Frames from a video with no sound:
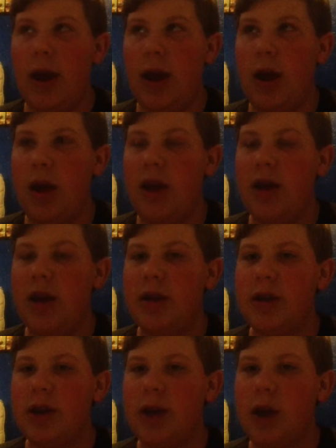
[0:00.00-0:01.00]

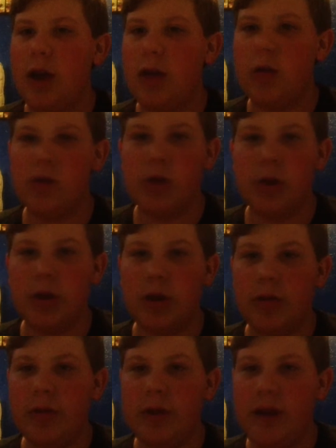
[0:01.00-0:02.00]
and I will show
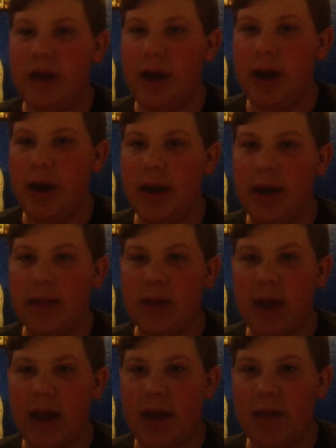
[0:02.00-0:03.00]
you the games I
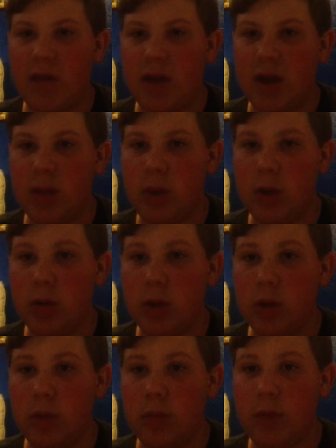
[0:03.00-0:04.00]
have for Xbox
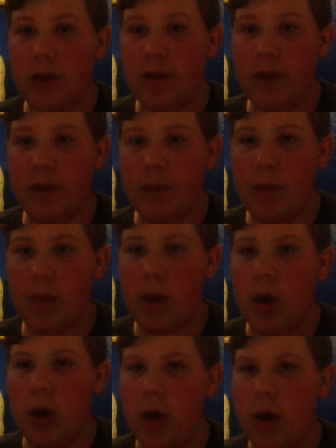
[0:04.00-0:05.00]
One by then.
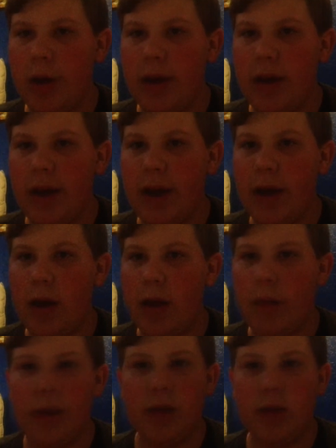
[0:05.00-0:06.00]
And then on
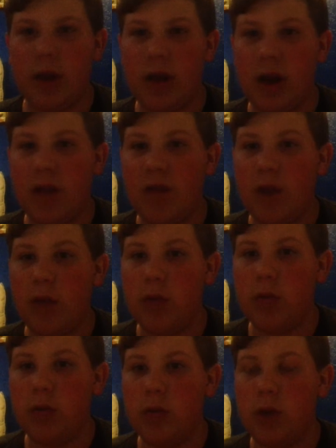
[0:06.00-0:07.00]
May 29th, I will
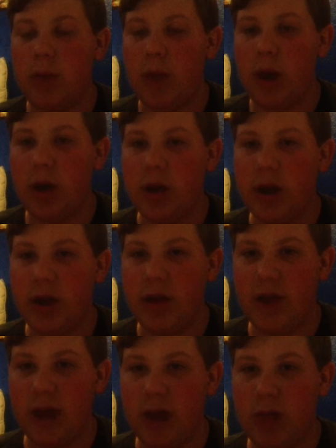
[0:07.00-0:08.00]
do an unboxing of the
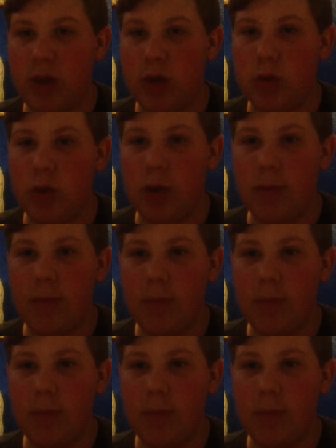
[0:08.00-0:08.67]
Xbox One.